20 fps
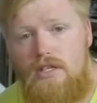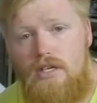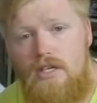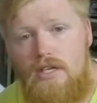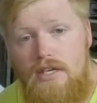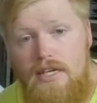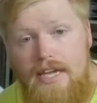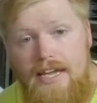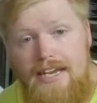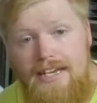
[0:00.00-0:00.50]

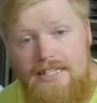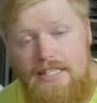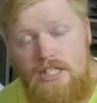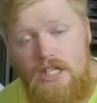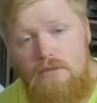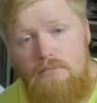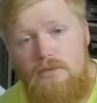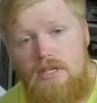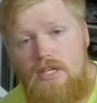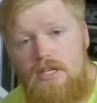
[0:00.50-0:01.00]
Again, it's going
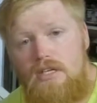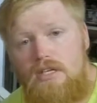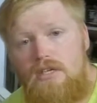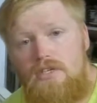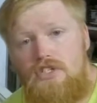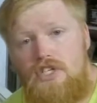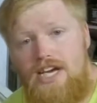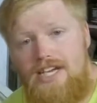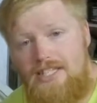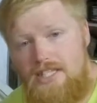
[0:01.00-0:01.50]
to be
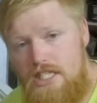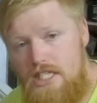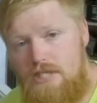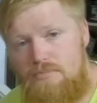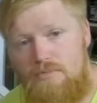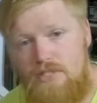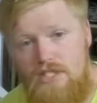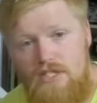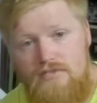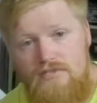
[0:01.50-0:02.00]
chassis
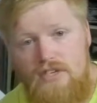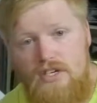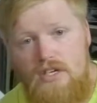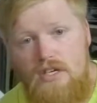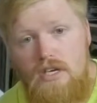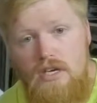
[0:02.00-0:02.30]
specific.